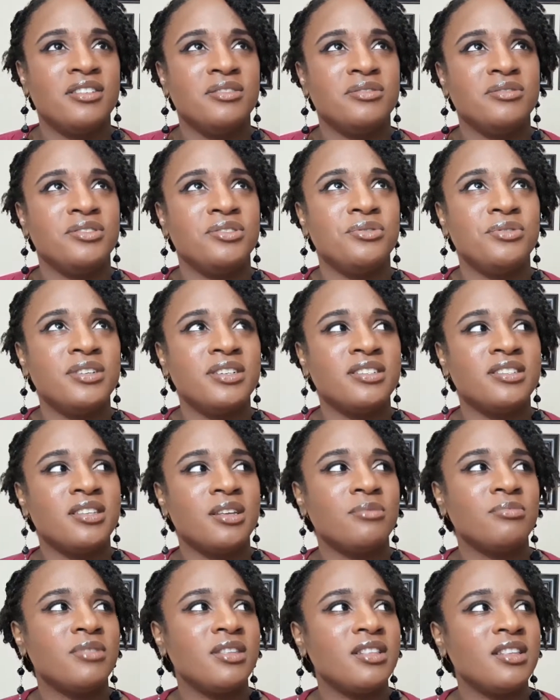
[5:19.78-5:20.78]
doing
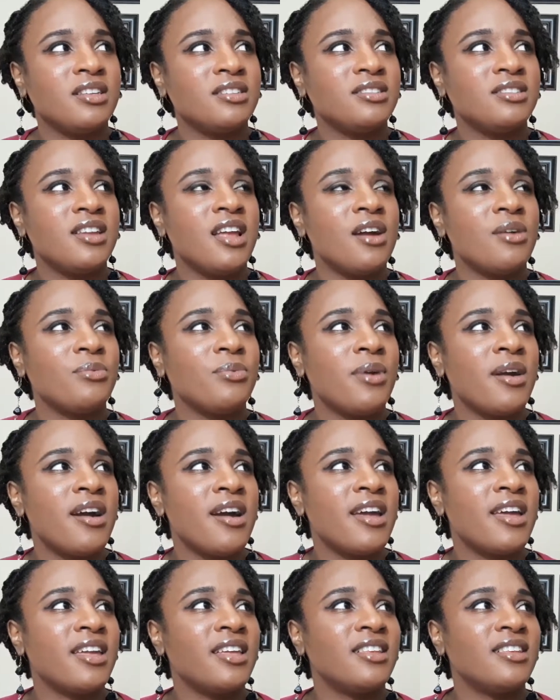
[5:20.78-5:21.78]
something that's not
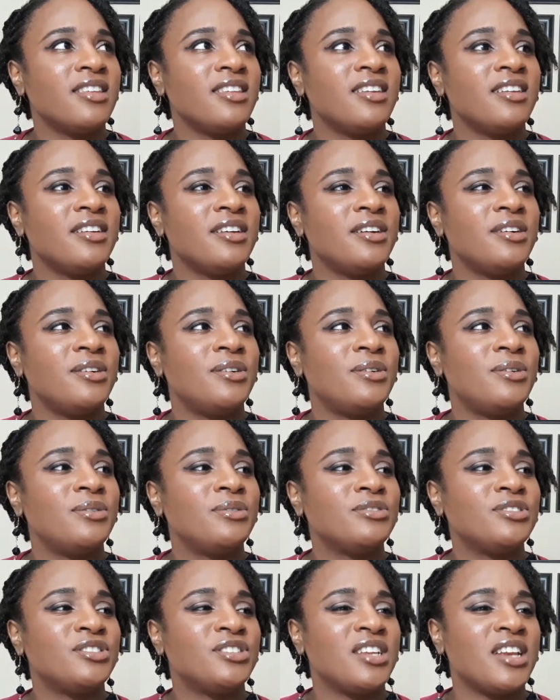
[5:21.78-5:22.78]
right?
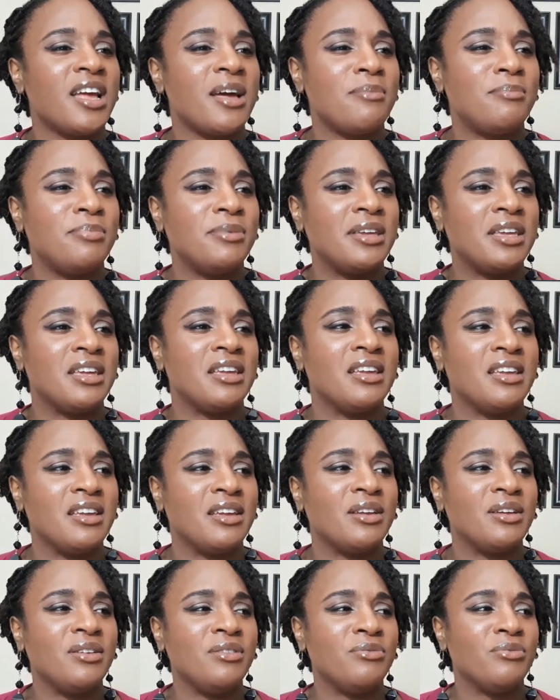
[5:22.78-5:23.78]
Should I
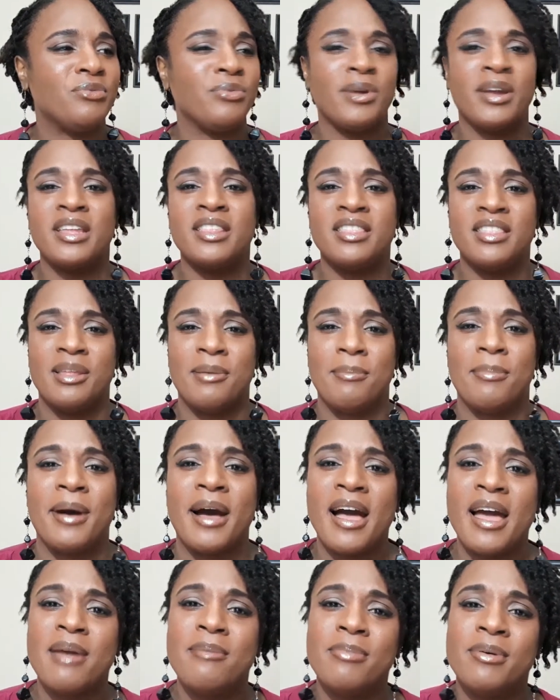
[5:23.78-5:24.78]
be reading the
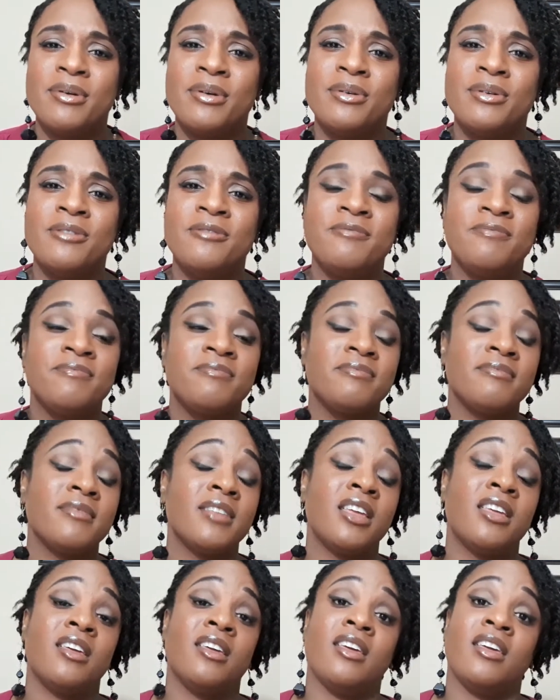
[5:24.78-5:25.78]
Bible?
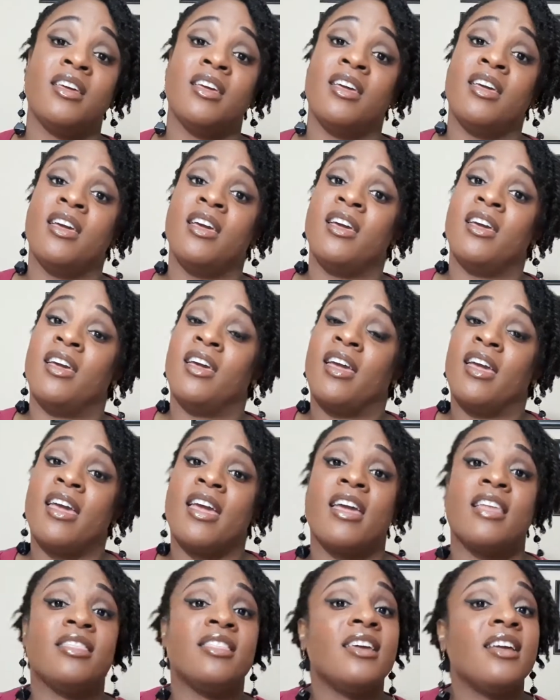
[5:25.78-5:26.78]

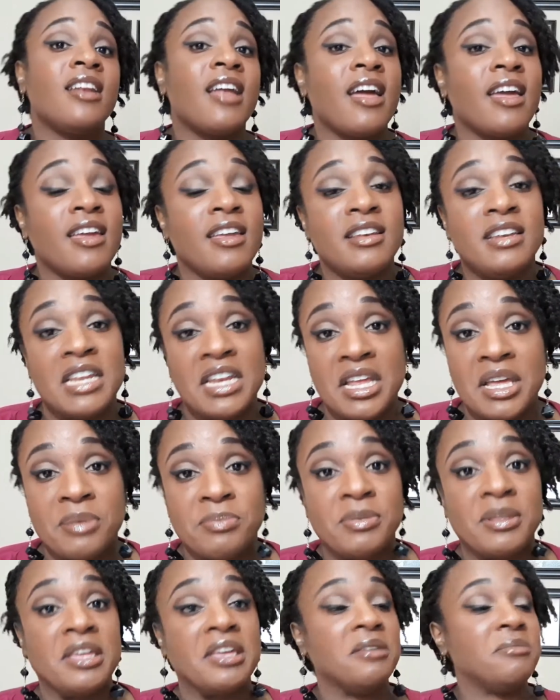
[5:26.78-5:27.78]
And then I ended
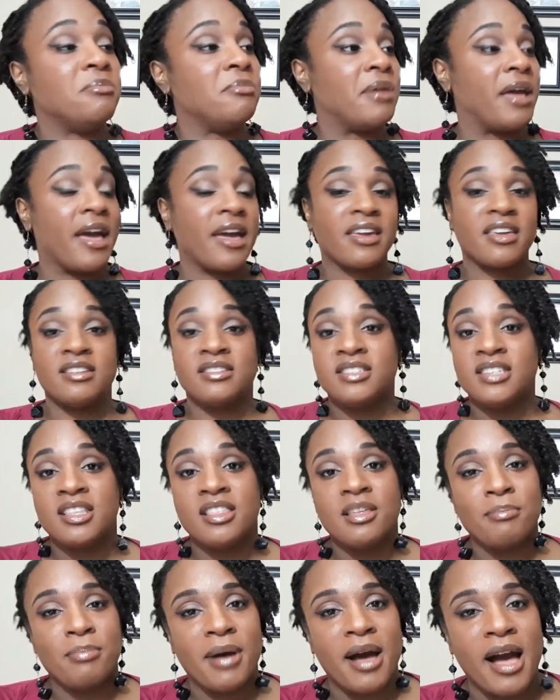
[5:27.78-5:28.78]
up getting back into
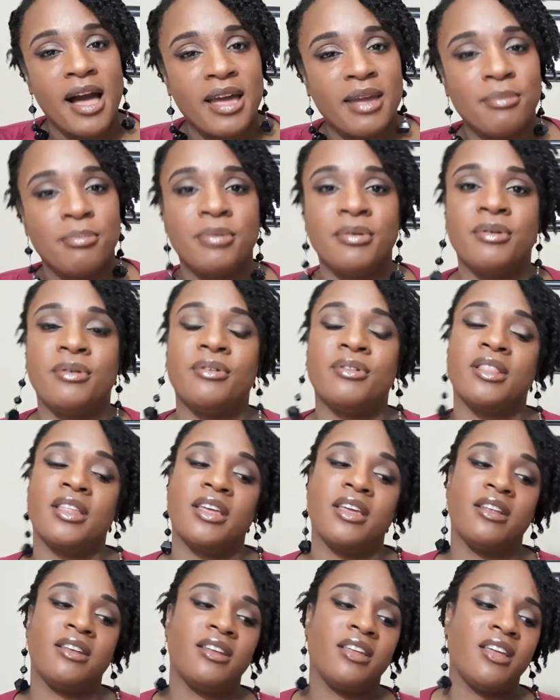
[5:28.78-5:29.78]
the Bible
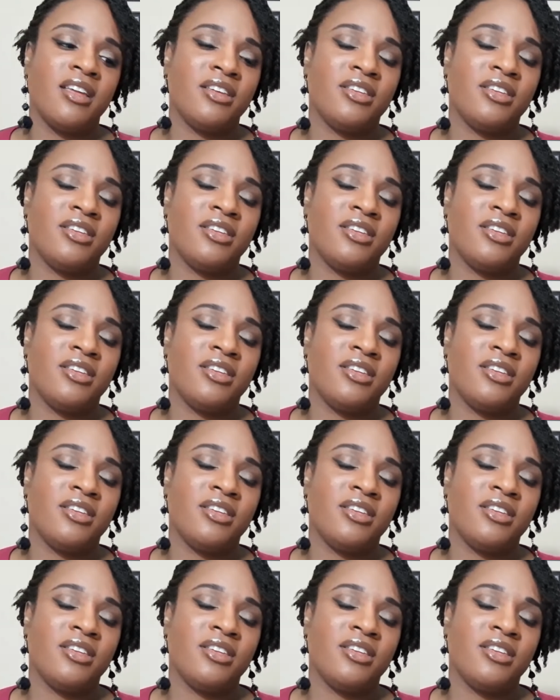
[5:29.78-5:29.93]
and,